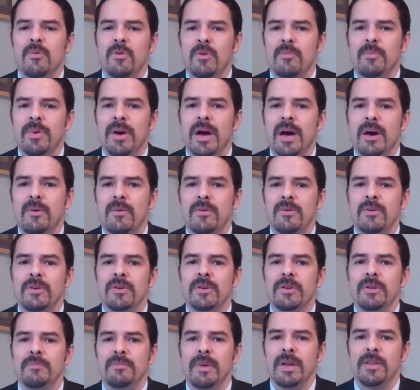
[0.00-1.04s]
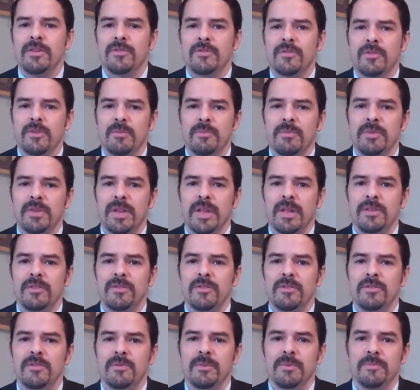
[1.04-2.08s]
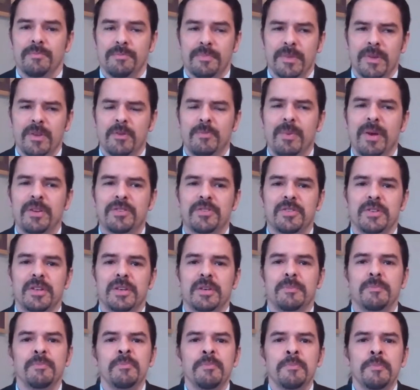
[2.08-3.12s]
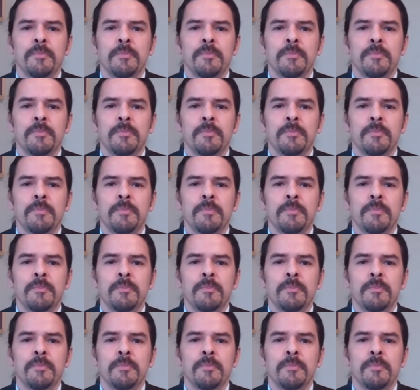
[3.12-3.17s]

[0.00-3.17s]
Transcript: more power in many circumstances, especially